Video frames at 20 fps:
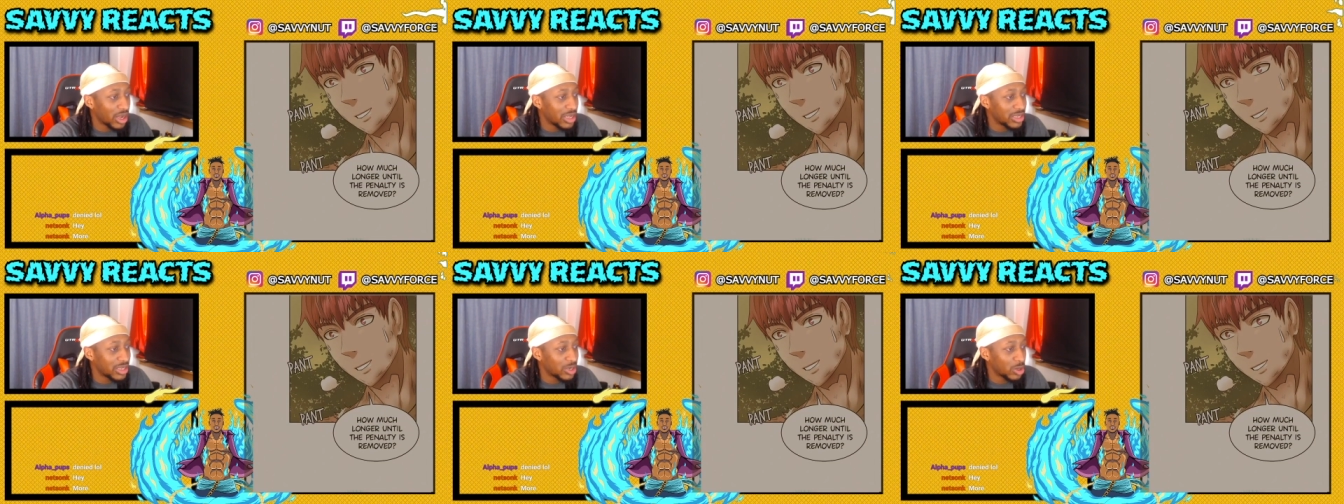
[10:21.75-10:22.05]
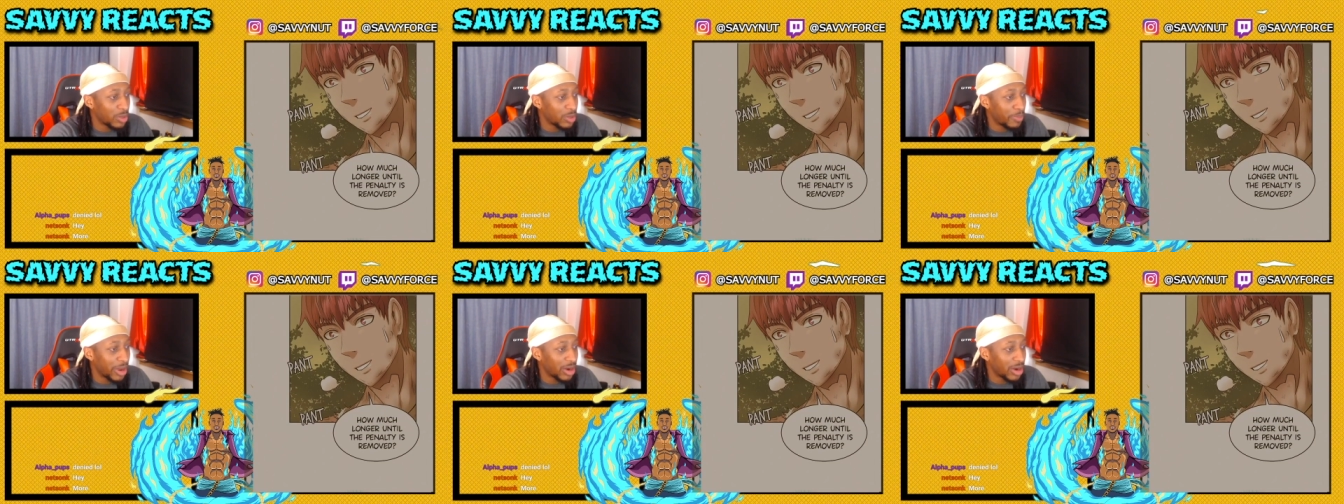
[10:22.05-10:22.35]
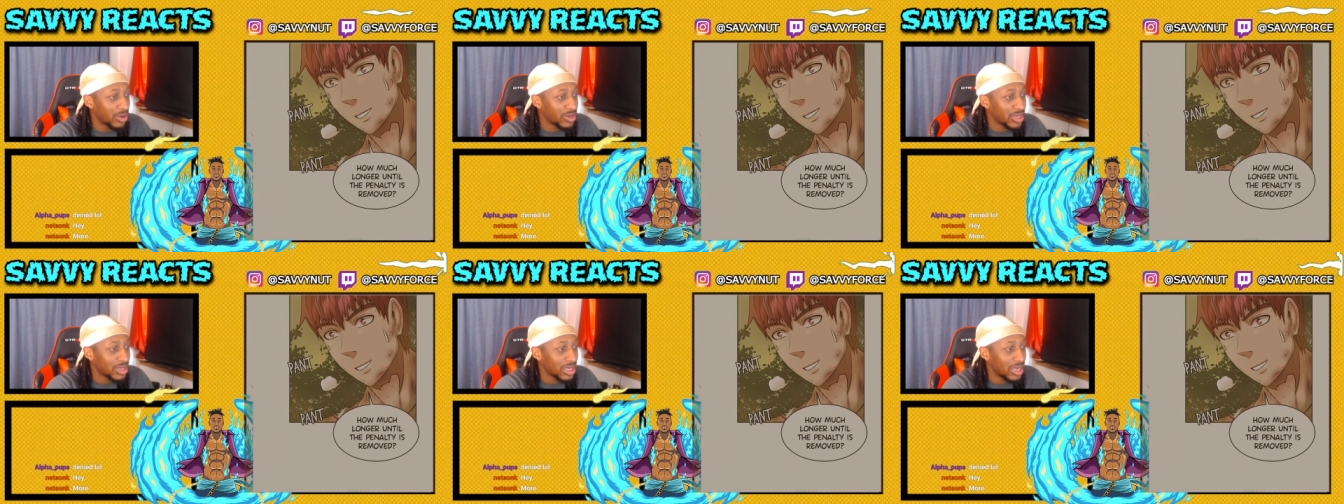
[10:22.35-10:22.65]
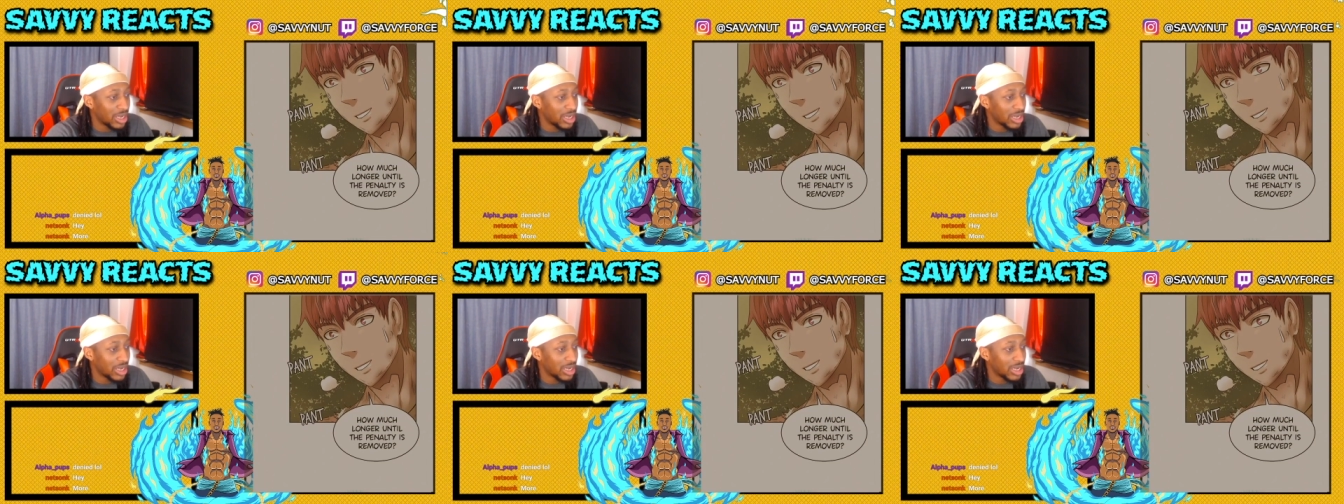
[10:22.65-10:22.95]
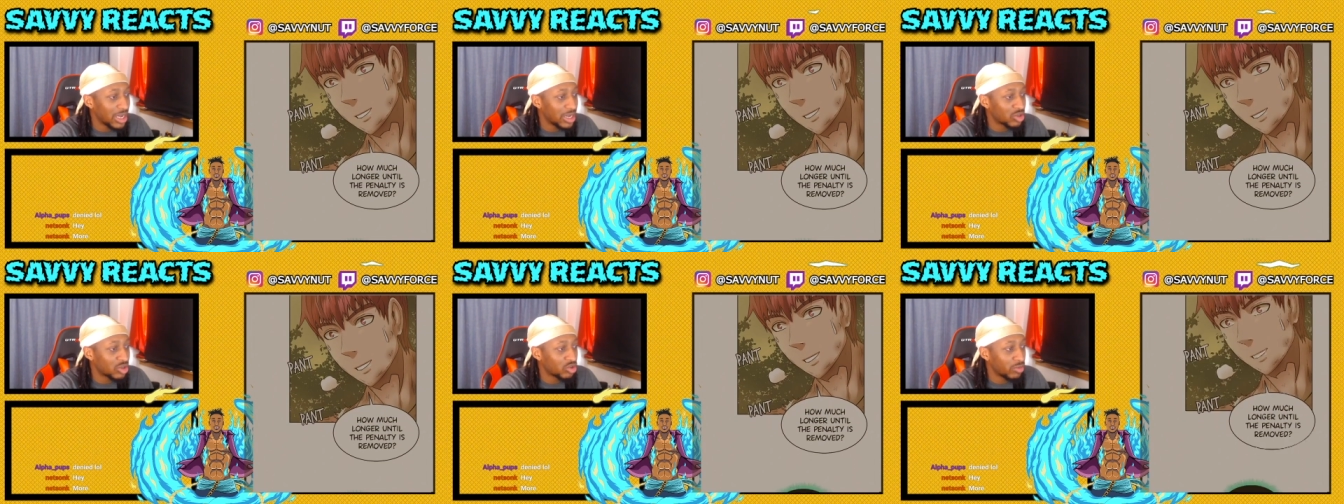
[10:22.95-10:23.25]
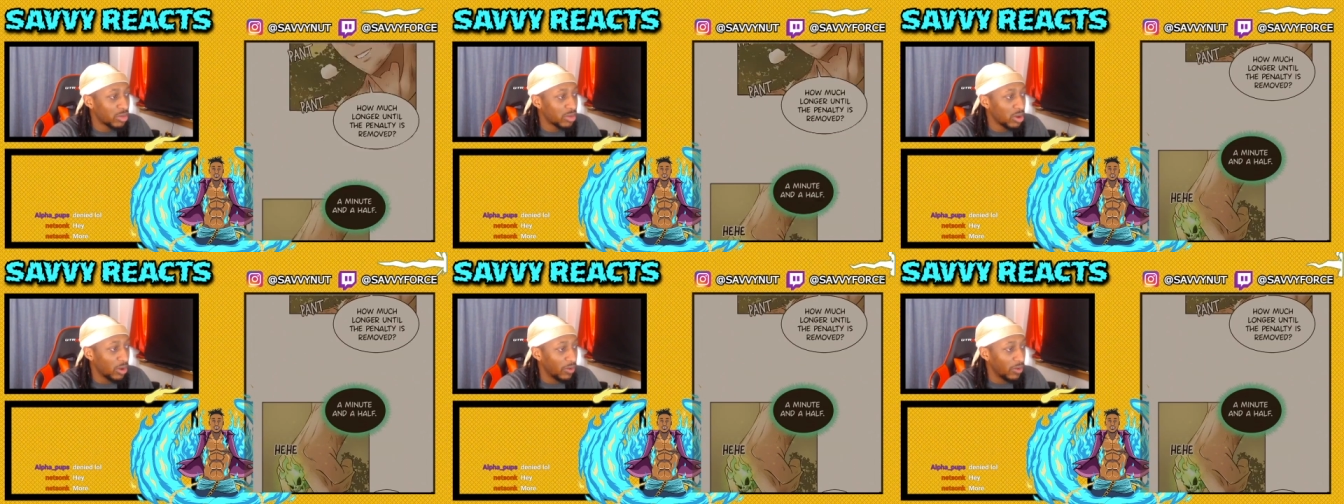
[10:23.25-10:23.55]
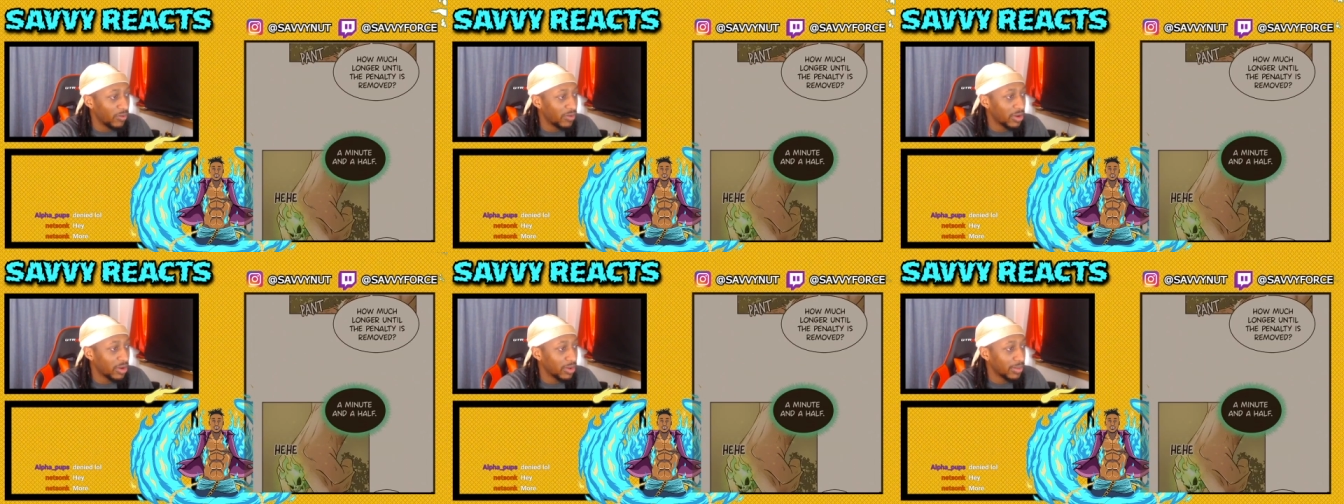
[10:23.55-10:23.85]
until the penalty is
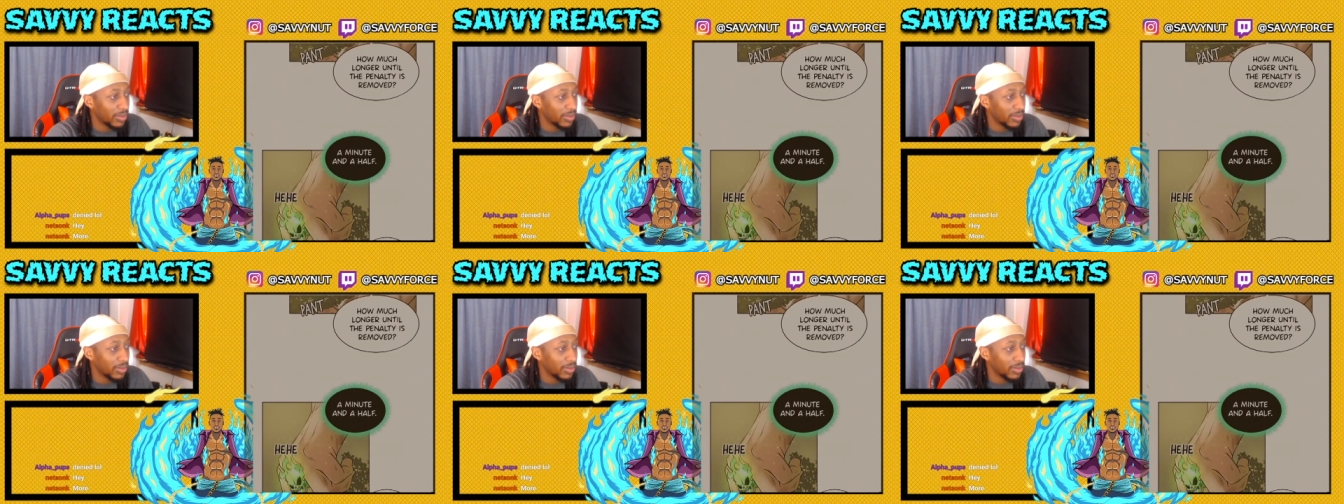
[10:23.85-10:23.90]
removed?